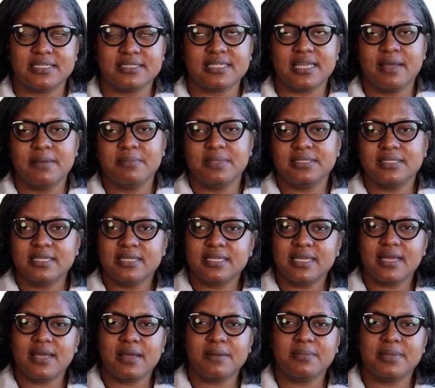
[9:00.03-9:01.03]
of time, I tell
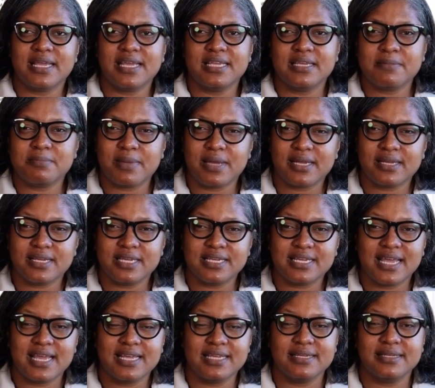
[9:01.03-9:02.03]
you, I'm getting better at
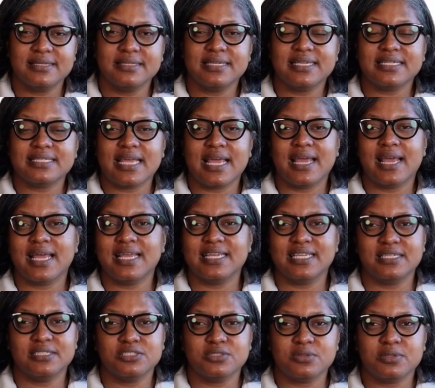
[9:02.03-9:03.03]
because I
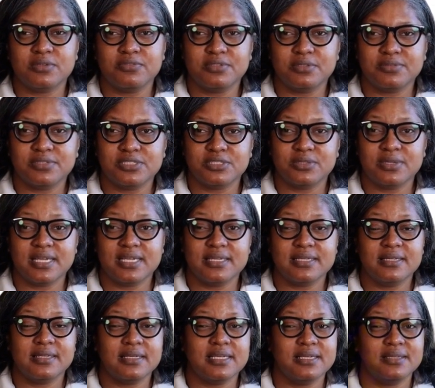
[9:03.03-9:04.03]
can do it from
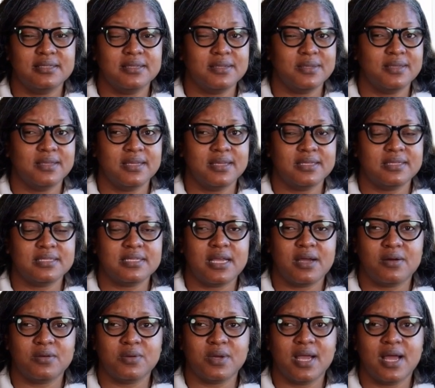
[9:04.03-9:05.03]
scratch. Okay?
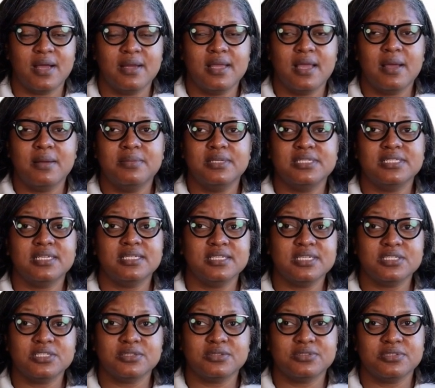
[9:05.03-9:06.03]
So I'm just gonna
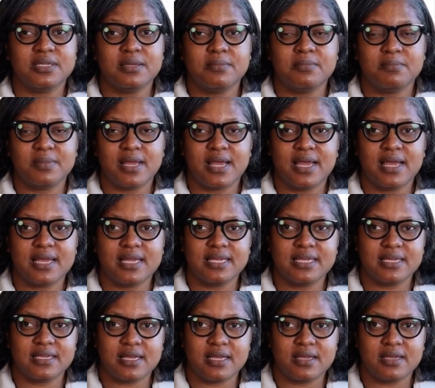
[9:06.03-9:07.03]
use
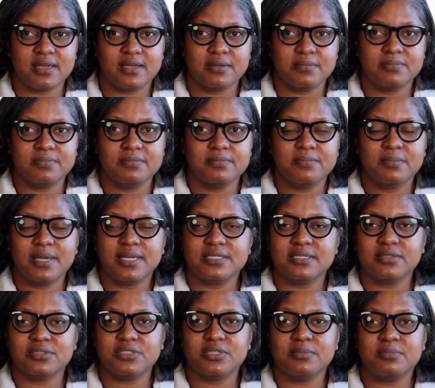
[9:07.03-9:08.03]
my
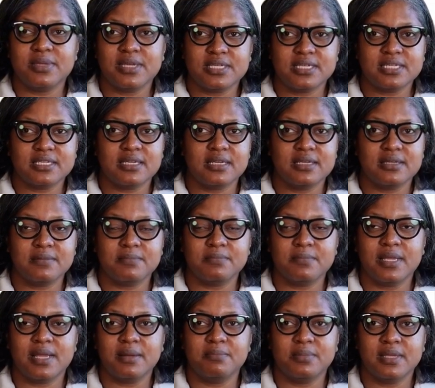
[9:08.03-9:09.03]
social media,
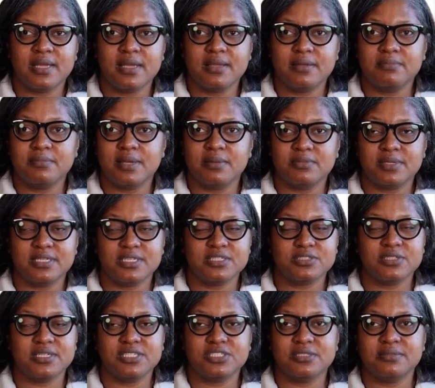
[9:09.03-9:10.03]
my
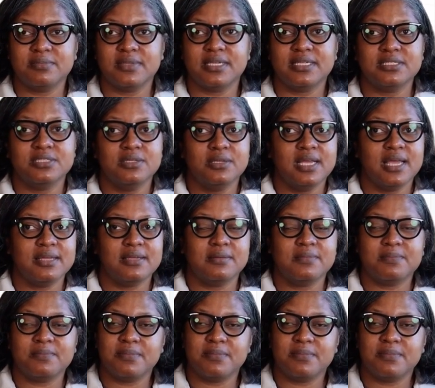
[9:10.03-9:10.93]
registration piece. Okay,